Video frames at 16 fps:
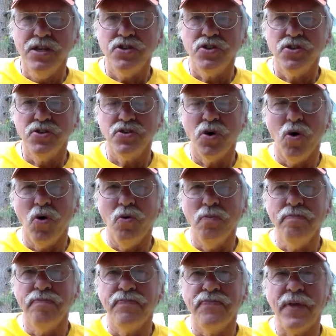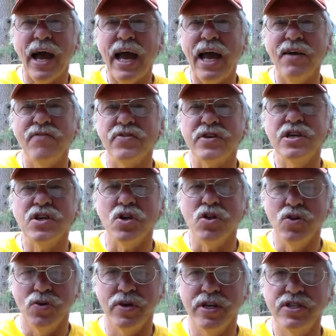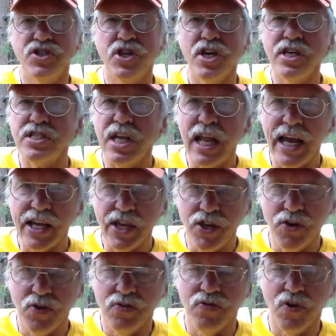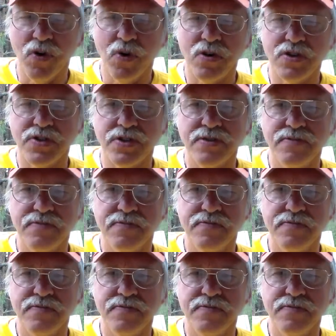So I have concluded, just like you folks,